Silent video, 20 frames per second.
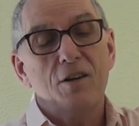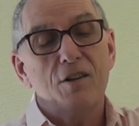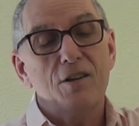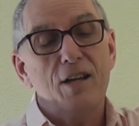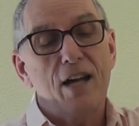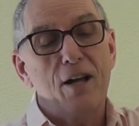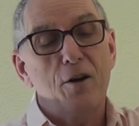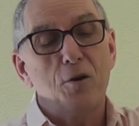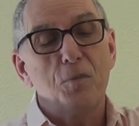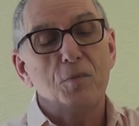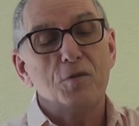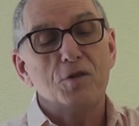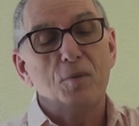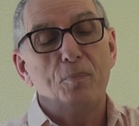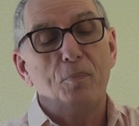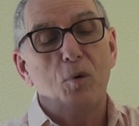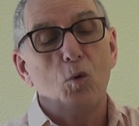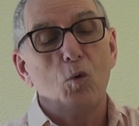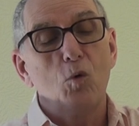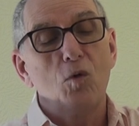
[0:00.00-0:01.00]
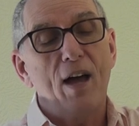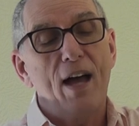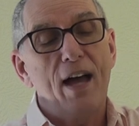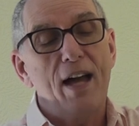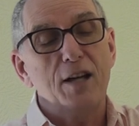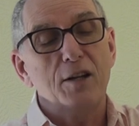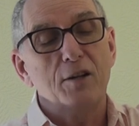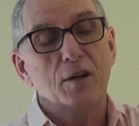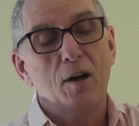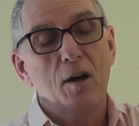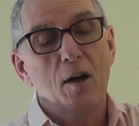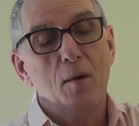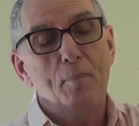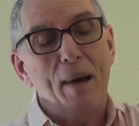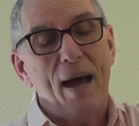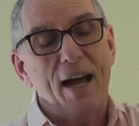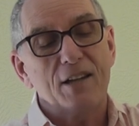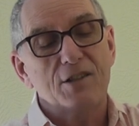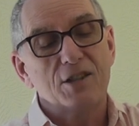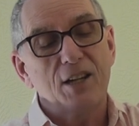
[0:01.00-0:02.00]
That helps to pull the hook
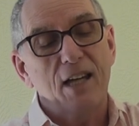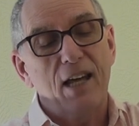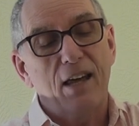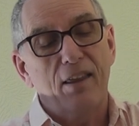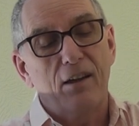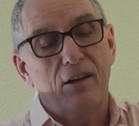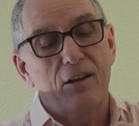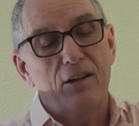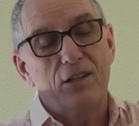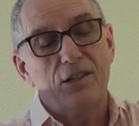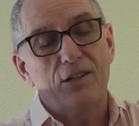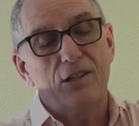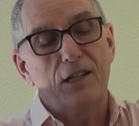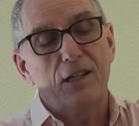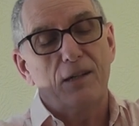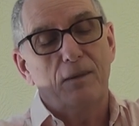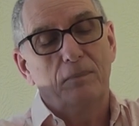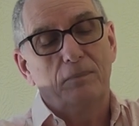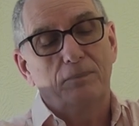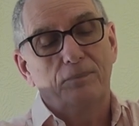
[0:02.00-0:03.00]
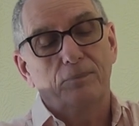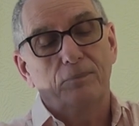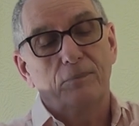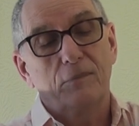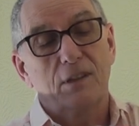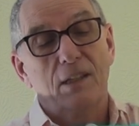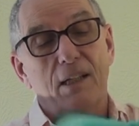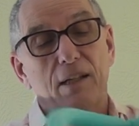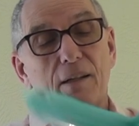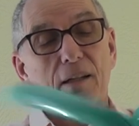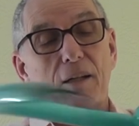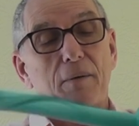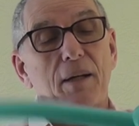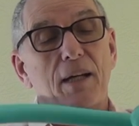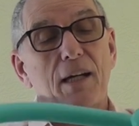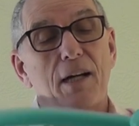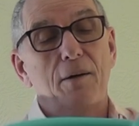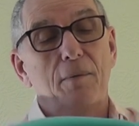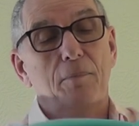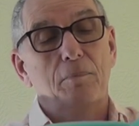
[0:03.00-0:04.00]
back together, you see. There
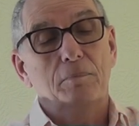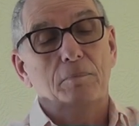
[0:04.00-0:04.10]
we go.